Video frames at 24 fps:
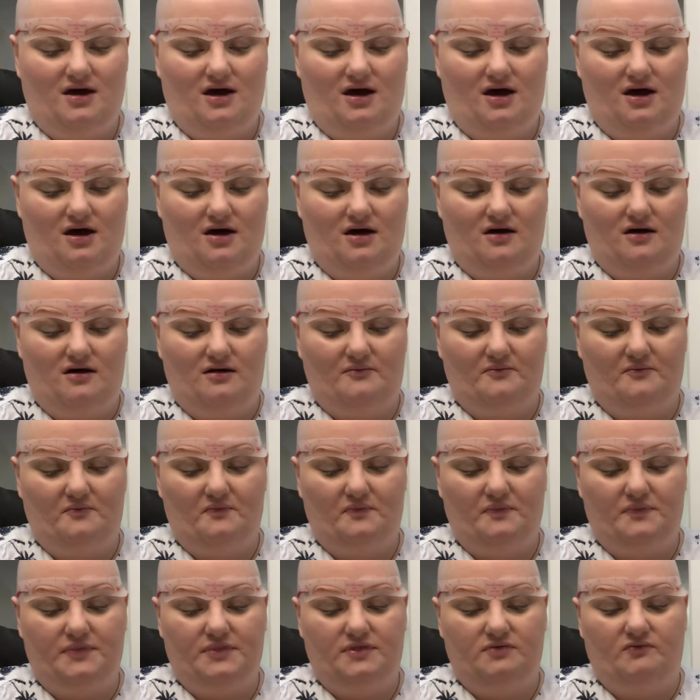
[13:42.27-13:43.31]

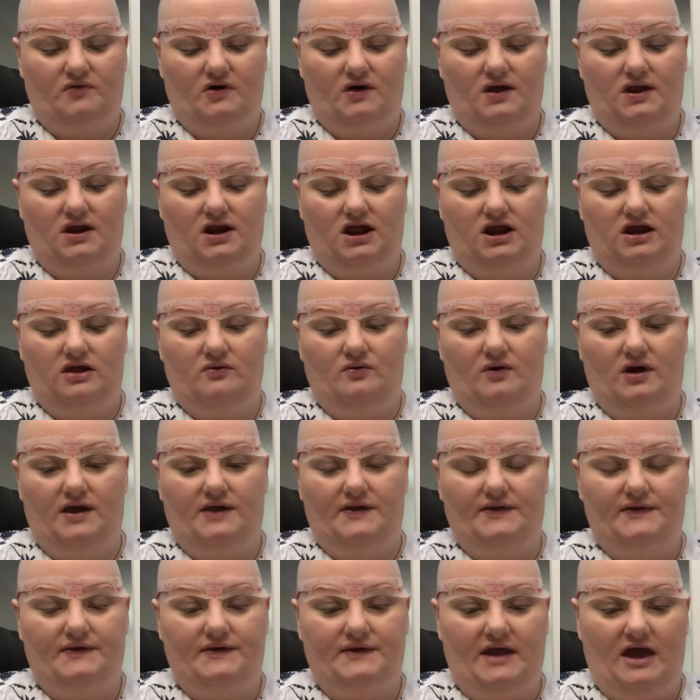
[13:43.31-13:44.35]
But
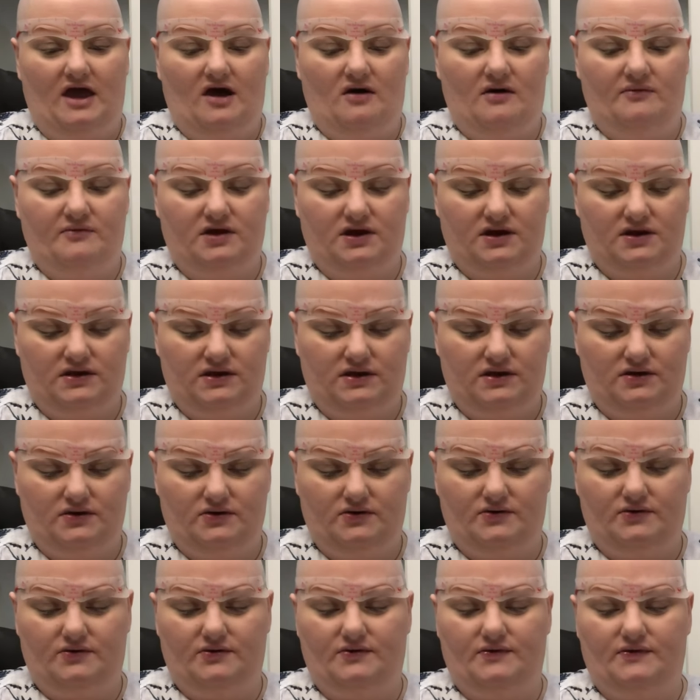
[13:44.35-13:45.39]
anyways, now I'm going to
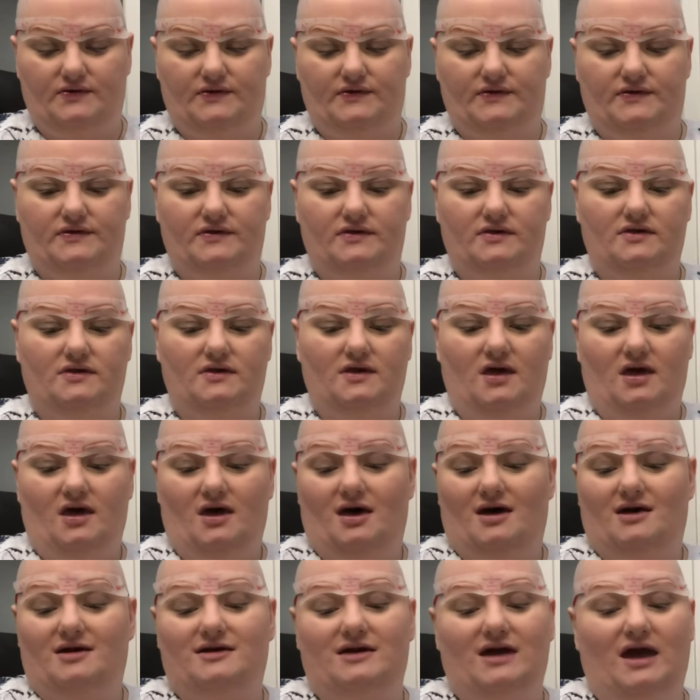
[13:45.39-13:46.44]
use,
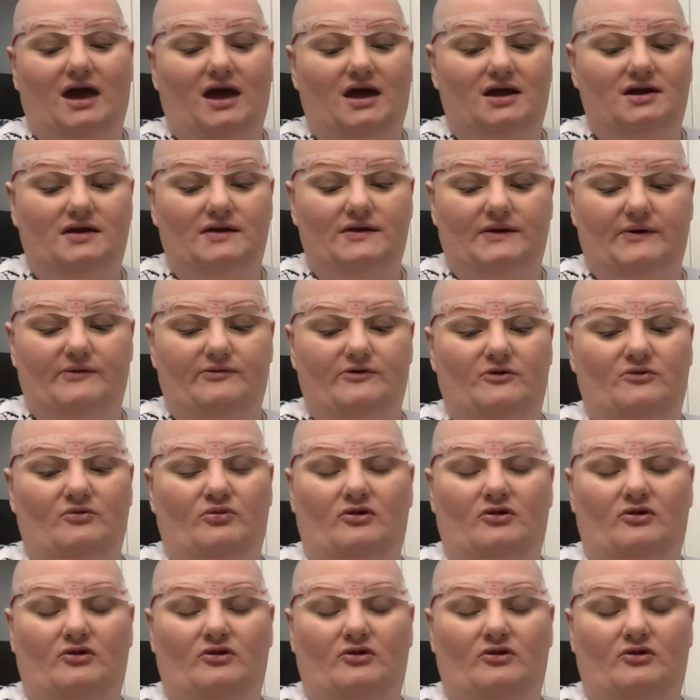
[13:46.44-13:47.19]
again, a different